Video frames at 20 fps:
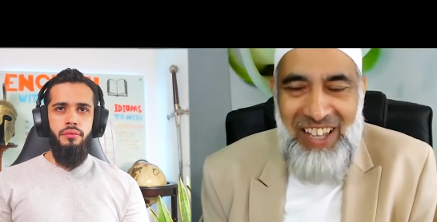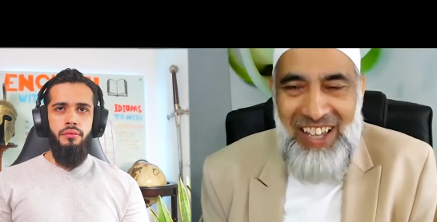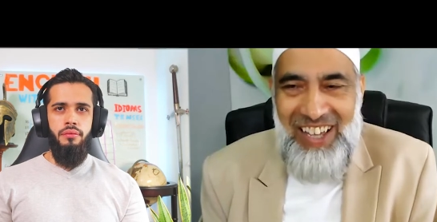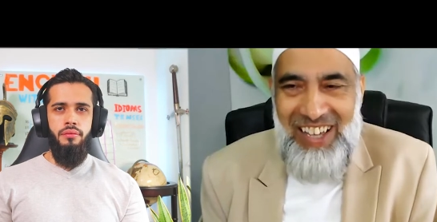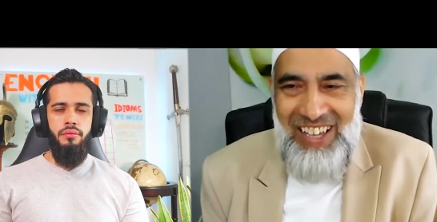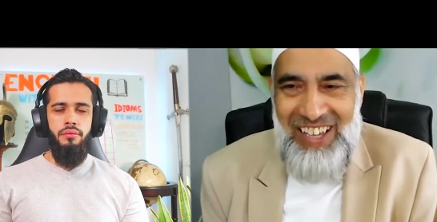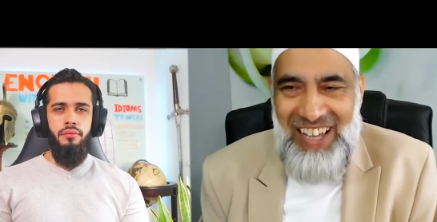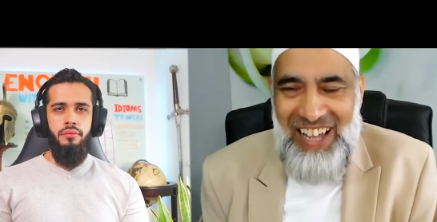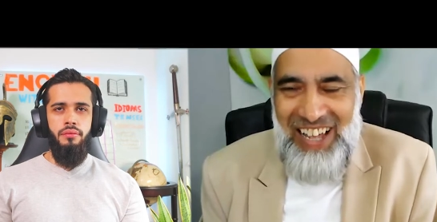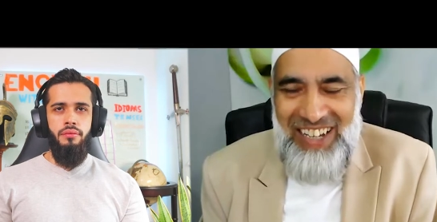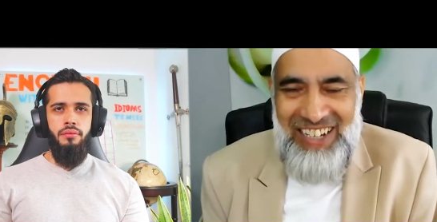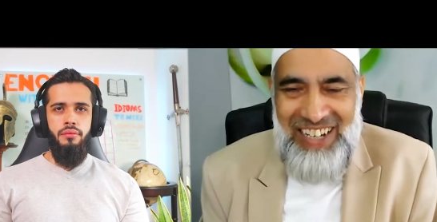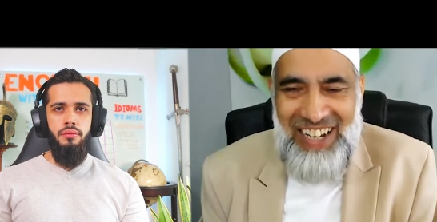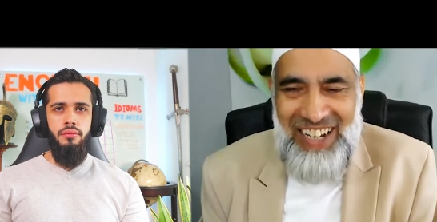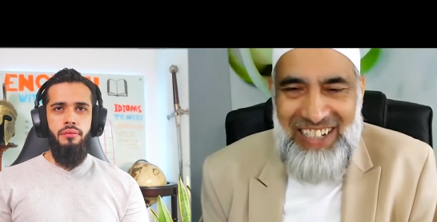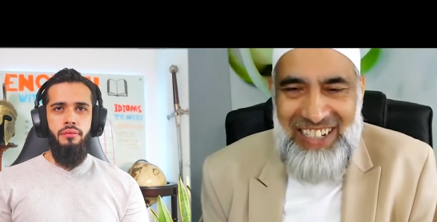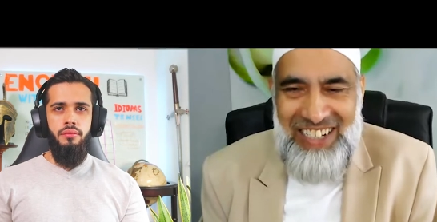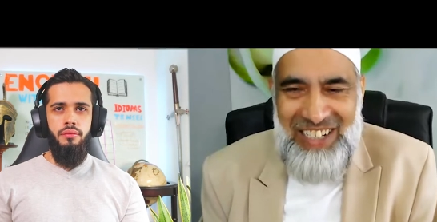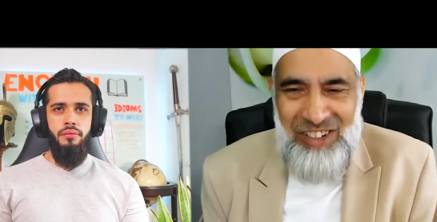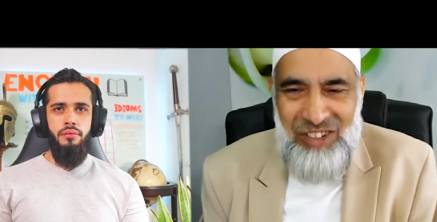Speaker 1: uh, and,
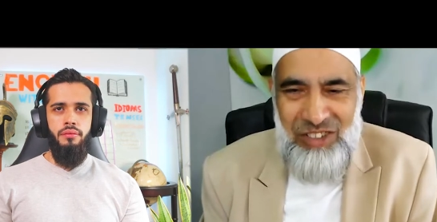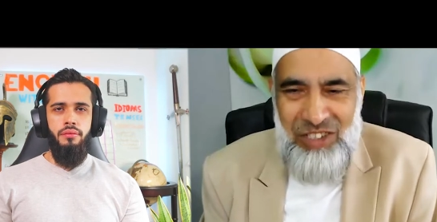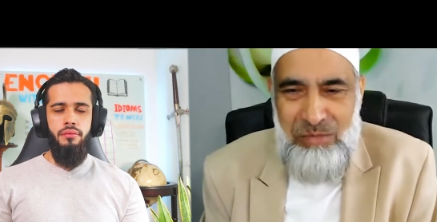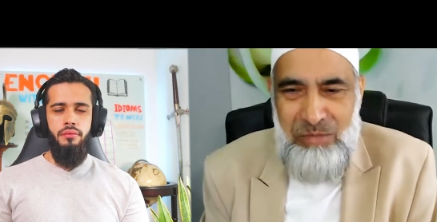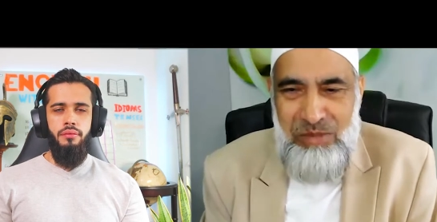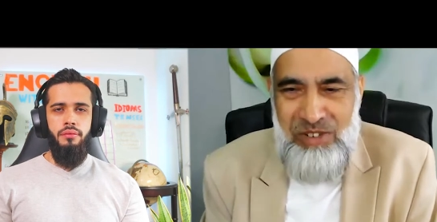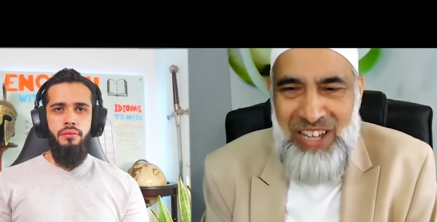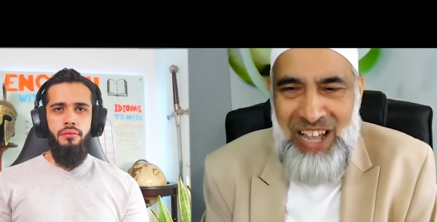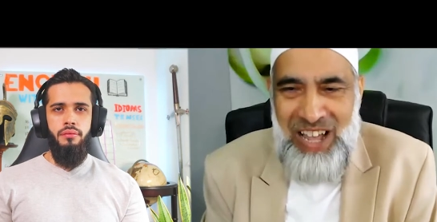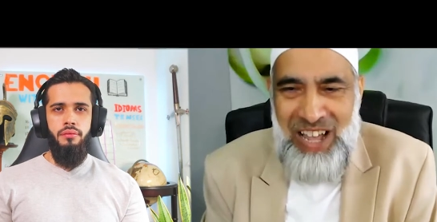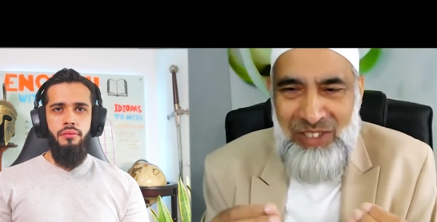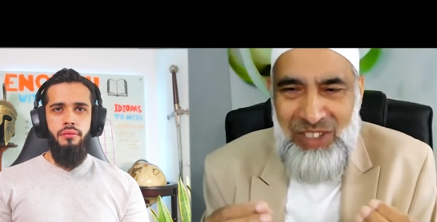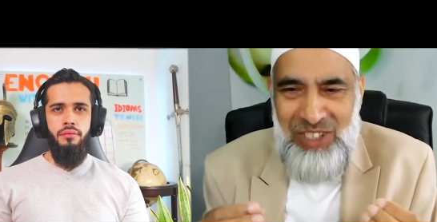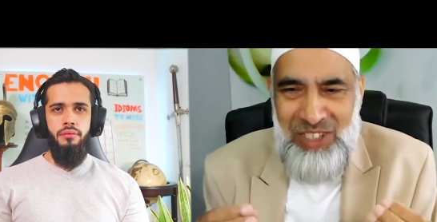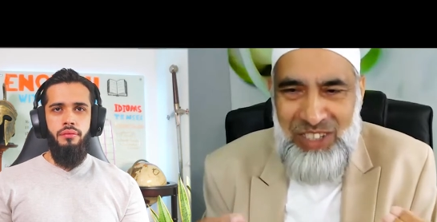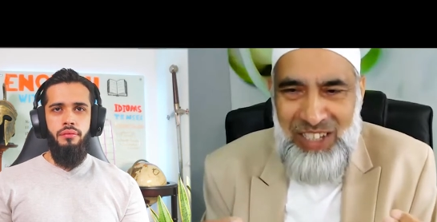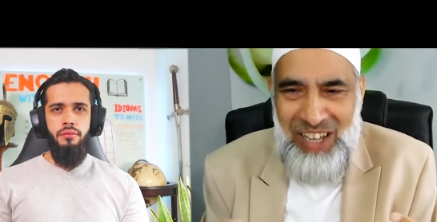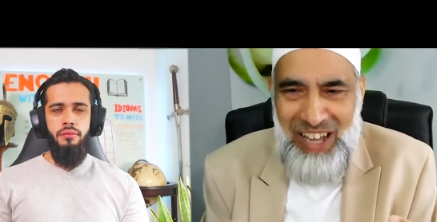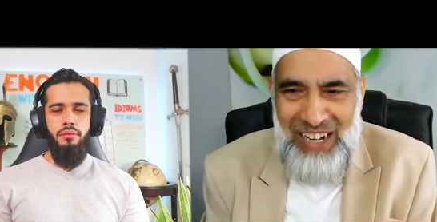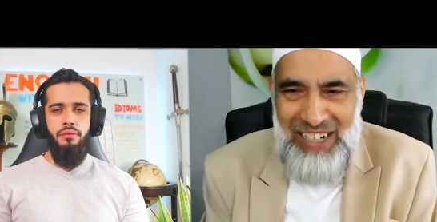and, you know, they bring out
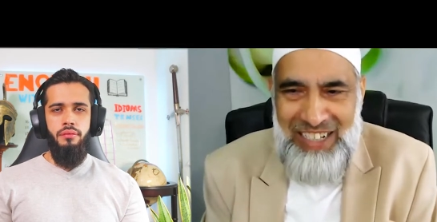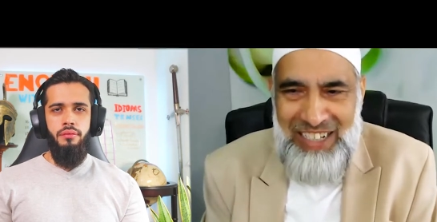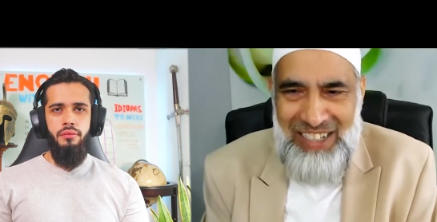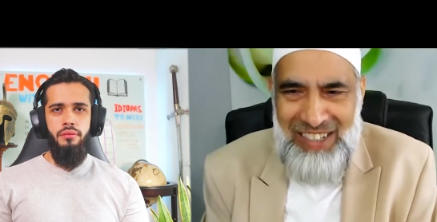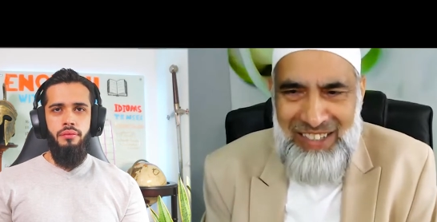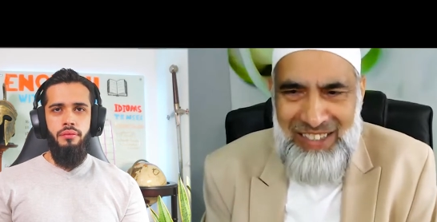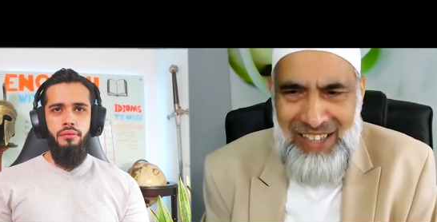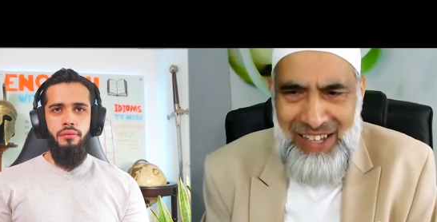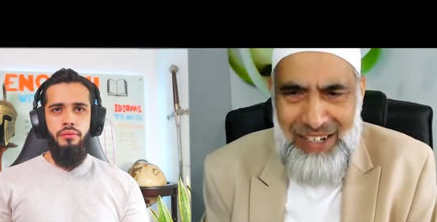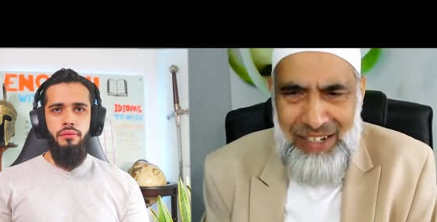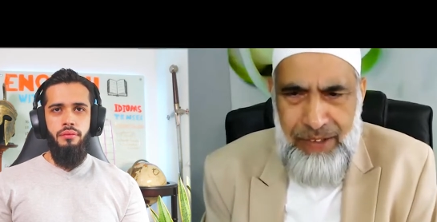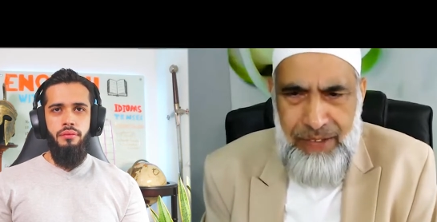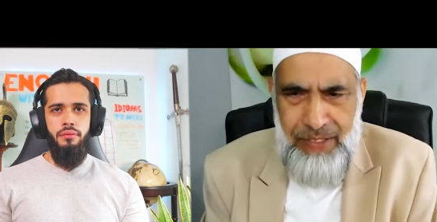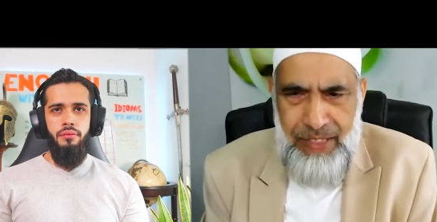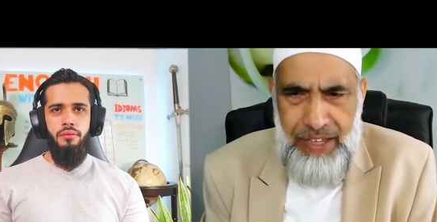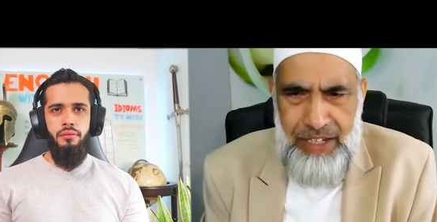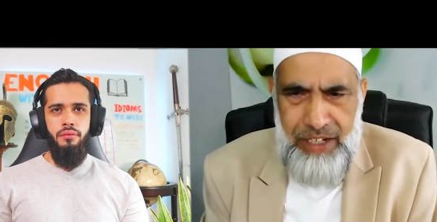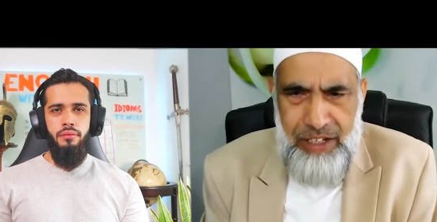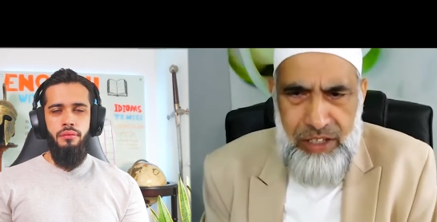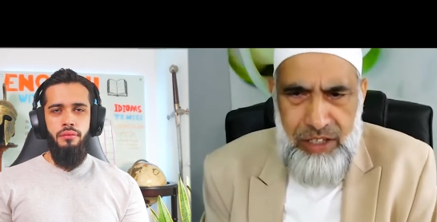these ideas that
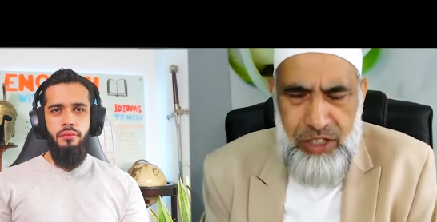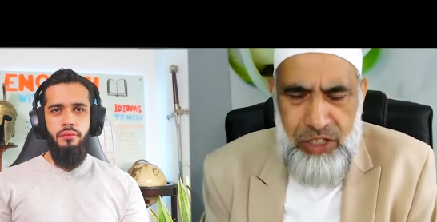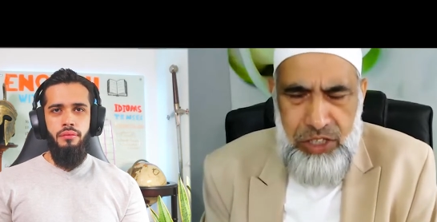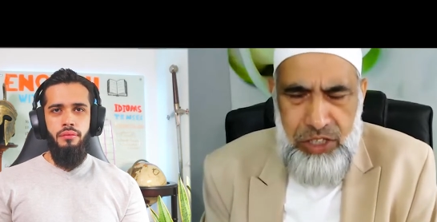the